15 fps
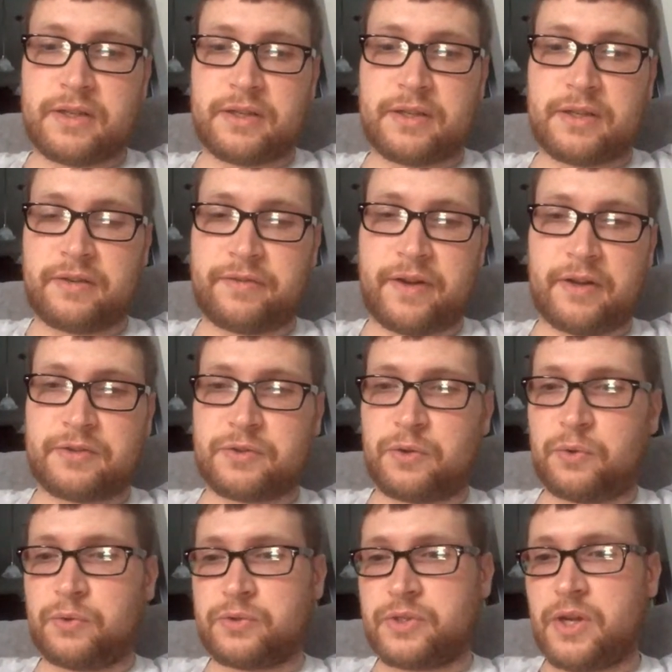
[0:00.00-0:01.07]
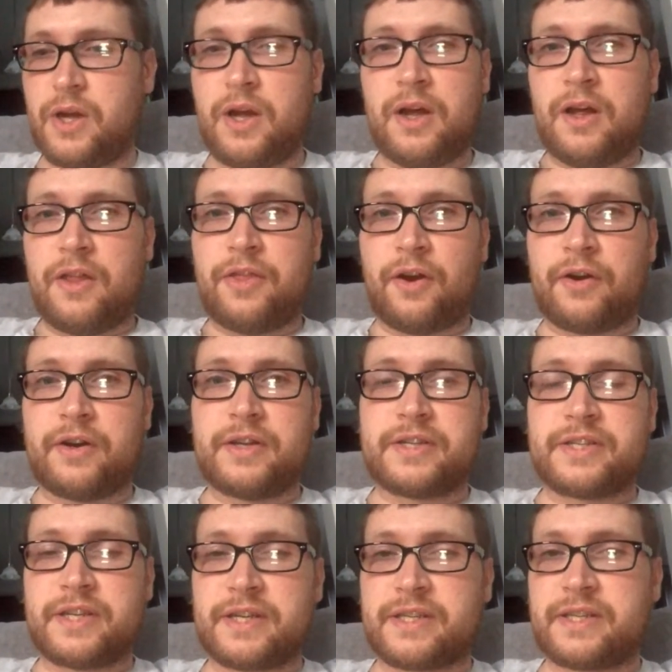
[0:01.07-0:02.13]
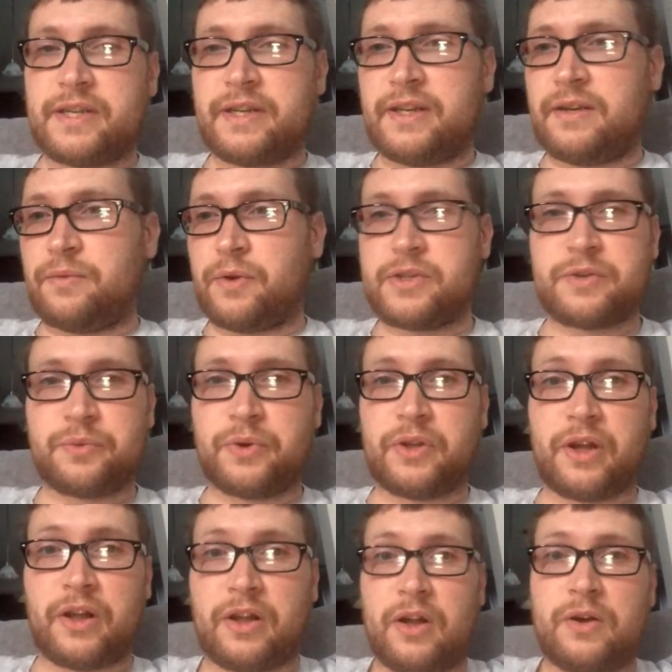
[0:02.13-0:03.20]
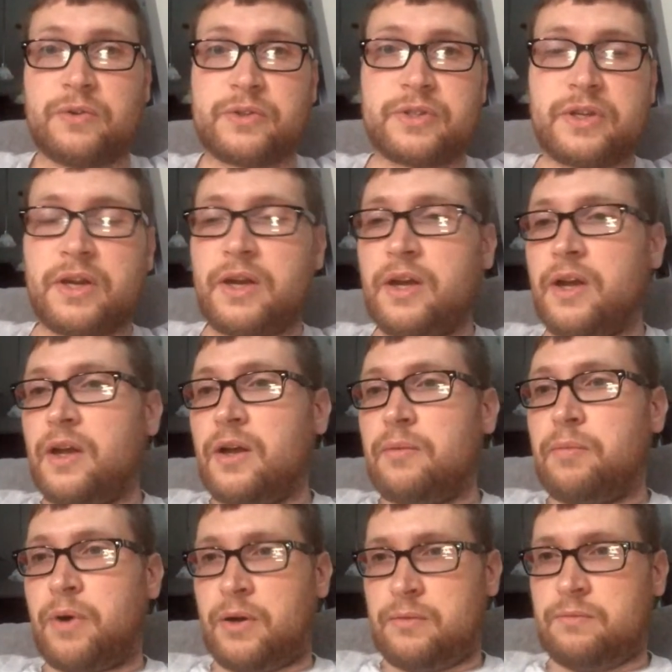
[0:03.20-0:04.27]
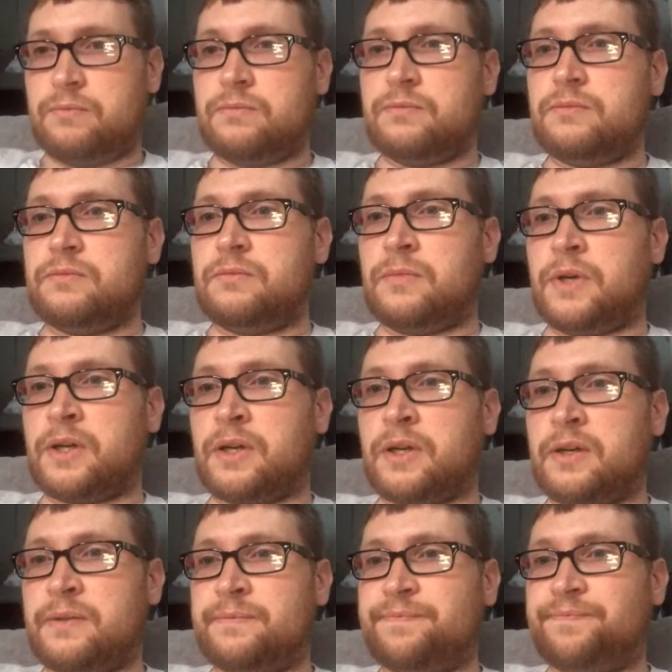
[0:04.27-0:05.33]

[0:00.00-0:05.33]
I think the final score was 30-16. Wasn't really close. But